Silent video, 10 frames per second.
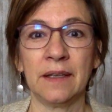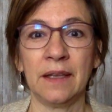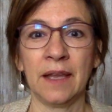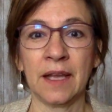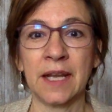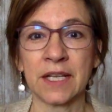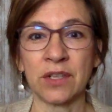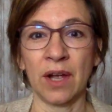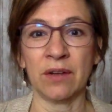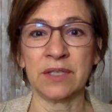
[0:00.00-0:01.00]
It connects
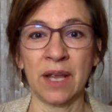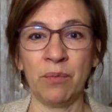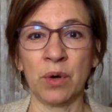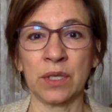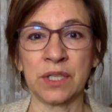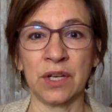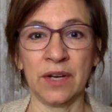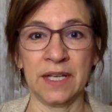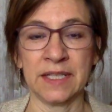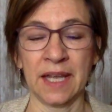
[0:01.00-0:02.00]
your outside world to your
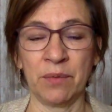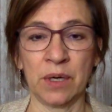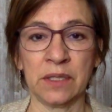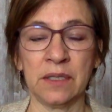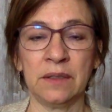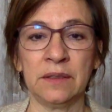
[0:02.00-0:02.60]
inside world.